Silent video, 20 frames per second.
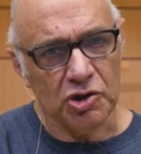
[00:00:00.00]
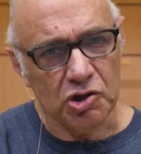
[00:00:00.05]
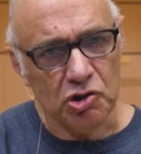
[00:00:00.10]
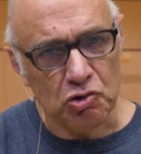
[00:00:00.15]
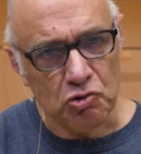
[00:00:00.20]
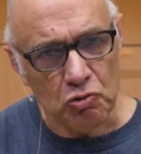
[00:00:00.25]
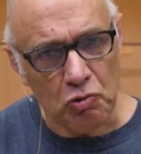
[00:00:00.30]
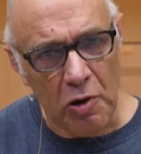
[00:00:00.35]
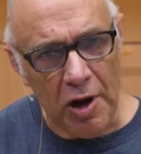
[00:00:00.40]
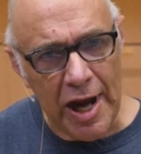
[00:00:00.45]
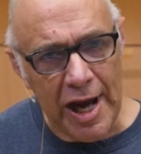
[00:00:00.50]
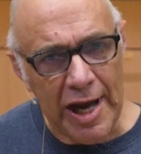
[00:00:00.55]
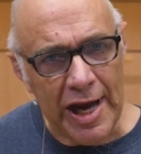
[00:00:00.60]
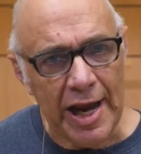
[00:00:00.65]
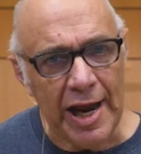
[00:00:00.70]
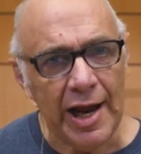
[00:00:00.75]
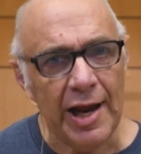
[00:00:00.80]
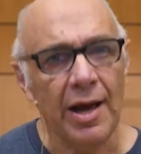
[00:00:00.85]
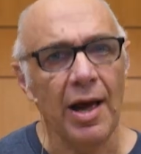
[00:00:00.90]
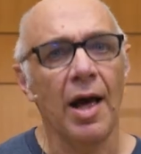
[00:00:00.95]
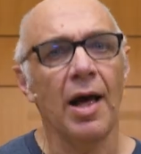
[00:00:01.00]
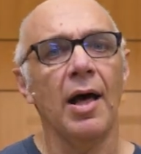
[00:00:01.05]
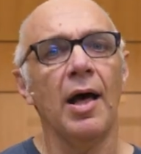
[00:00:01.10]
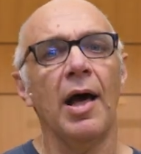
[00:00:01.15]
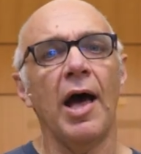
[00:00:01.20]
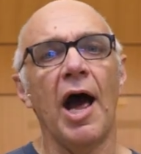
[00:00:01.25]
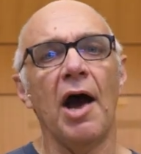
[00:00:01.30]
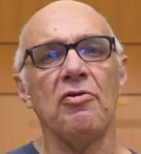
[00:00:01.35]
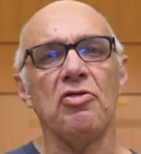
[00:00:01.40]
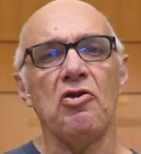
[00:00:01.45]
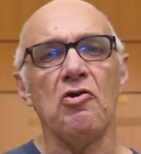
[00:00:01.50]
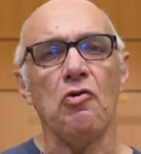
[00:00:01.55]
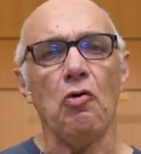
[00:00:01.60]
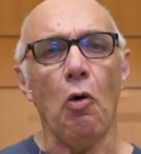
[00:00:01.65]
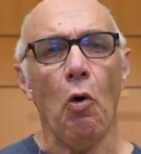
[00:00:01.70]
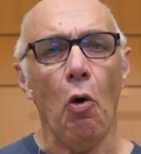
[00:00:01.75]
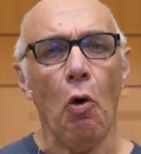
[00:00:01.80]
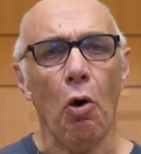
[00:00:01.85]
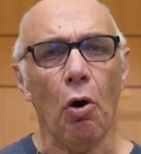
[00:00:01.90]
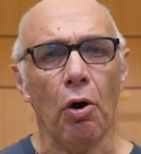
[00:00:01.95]
straining at their
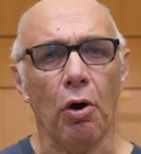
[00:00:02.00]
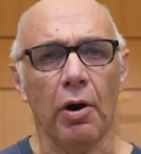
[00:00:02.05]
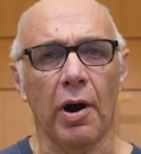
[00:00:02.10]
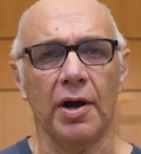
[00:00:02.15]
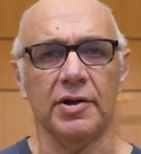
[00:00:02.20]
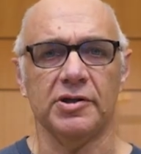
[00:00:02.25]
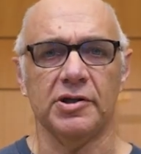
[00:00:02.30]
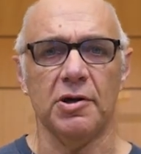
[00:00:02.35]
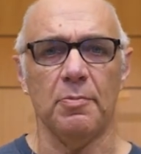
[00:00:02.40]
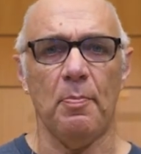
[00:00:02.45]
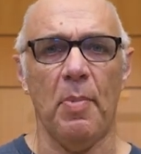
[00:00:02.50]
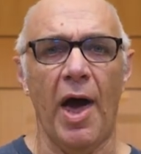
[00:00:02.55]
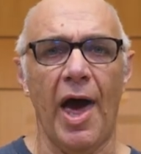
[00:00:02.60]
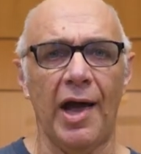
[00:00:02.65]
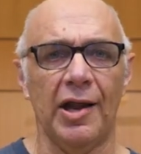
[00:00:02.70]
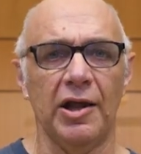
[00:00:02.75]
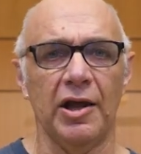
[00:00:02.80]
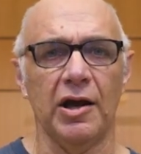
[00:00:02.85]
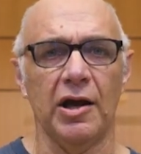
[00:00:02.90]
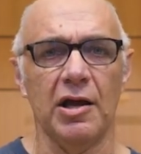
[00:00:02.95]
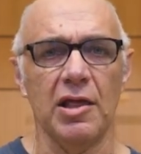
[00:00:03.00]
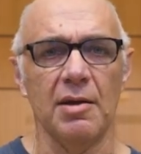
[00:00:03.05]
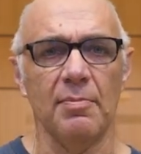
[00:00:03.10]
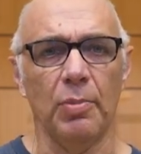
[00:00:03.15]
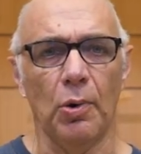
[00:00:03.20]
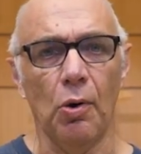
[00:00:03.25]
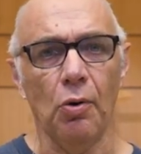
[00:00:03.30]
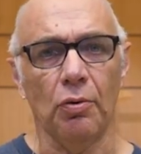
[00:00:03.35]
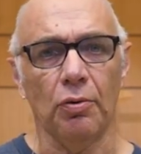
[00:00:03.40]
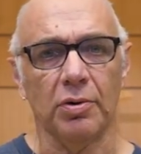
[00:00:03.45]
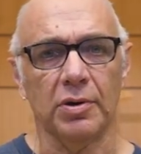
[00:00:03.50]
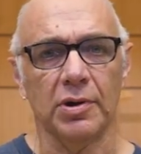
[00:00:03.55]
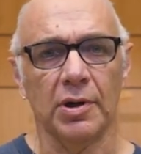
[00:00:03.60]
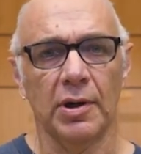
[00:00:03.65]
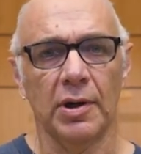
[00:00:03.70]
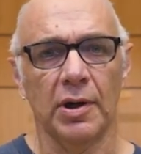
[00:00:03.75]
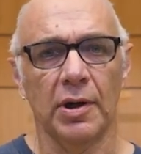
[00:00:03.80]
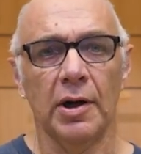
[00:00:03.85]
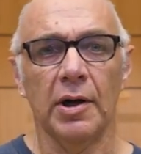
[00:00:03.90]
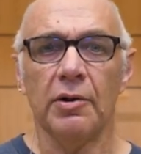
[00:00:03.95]
oar as they're paddling in the boat.
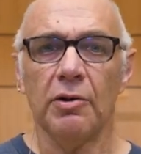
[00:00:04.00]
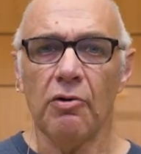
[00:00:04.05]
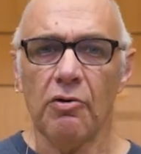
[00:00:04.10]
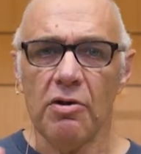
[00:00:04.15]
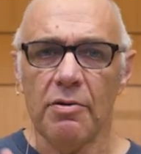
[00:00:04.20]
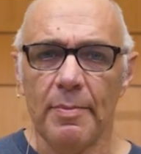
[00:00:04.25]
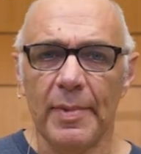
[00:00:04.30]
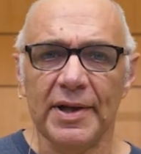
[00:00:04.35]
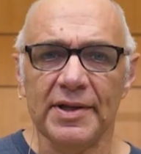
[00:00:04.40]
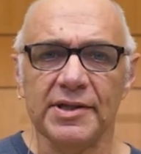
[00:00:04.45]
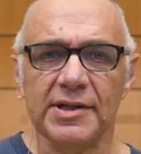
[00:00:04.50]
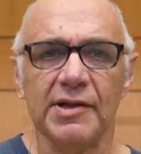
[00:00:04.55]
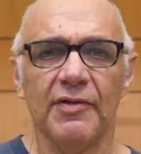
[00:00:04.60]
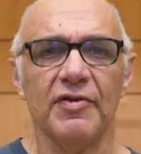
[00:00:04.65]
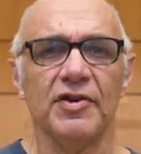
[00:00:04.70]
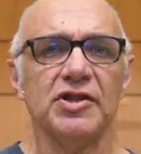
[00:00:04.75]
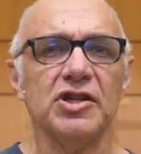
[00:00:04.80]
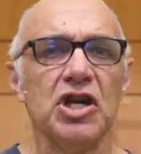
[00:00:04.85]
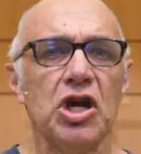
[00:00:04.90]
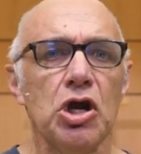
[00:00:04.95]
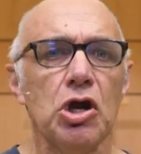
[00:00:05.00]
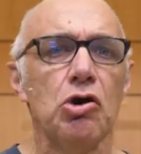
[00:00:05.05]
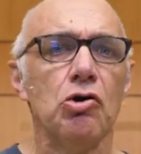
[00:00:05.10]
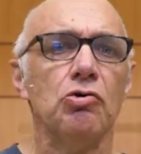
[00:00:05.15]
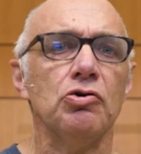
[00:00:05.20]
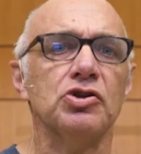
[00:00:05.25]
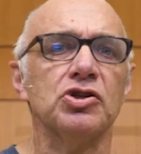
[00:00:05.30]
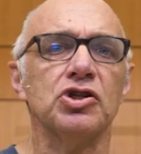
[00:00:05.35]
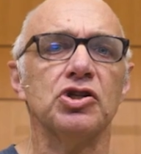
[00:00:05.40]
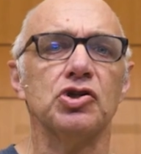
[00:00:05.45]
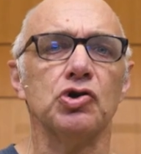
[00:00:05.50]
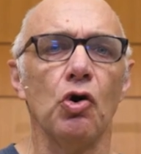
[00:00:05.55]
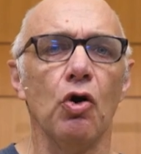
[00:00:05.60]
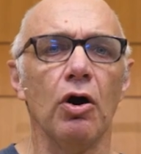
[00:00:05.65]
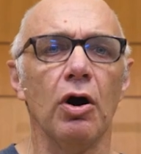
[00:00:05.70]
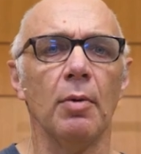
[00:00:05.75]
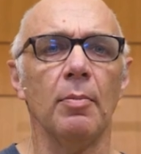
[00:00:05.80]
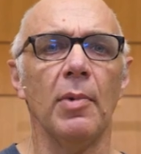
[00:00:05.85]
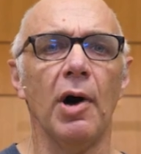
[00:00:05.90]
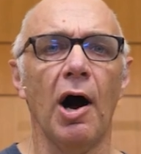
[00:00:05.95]
They're in the midst of this huge
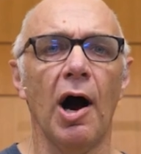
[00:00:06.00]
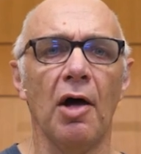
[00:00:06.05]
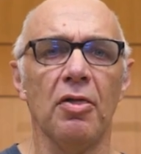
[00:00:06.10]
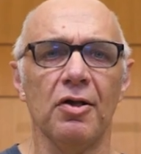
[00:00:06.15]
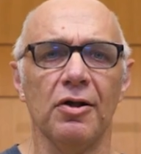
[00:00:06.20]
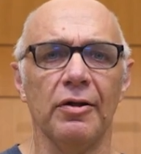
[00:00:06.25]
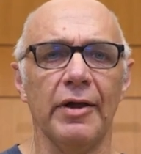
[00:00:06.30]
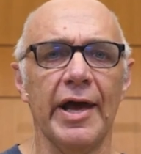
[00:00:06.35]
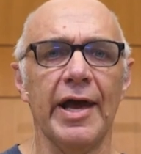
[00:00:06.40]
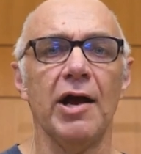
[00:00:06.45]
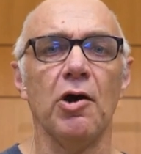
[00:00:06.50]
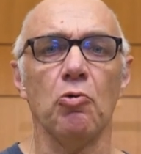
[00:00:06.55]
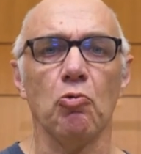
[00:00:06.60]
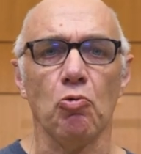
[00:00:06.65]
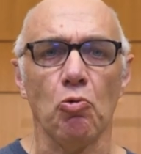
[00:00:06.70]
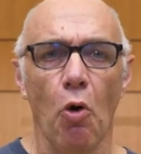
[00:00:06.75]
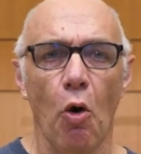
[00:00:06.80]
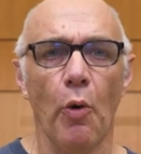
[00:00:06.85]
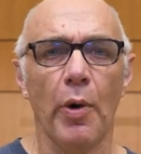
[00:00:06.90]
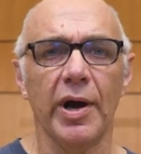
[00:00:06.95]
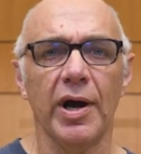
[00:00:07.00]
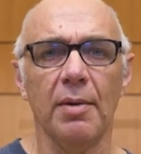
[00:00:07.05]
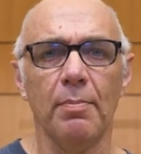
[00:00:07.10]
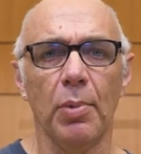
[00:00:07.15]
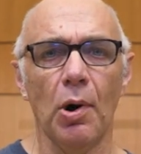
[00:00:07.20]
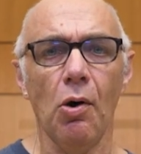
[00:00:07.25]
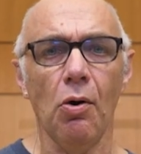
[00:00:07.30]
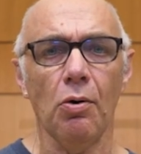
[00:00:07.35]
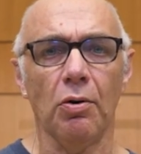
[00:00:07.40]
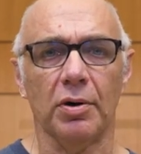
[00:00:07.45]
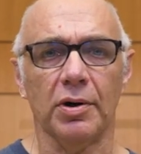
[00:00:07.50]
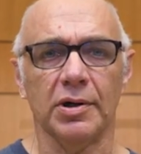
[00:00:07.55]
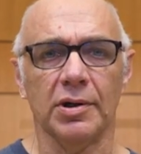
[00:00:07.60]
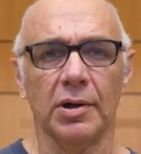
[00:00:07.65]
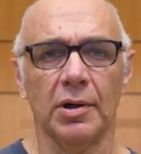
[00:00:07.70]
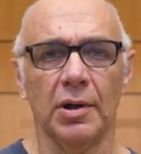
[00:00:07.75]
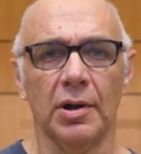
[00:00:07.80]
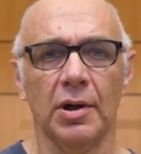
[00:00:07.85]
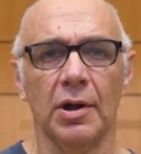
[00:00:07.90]
storm on the lake rowing a boat.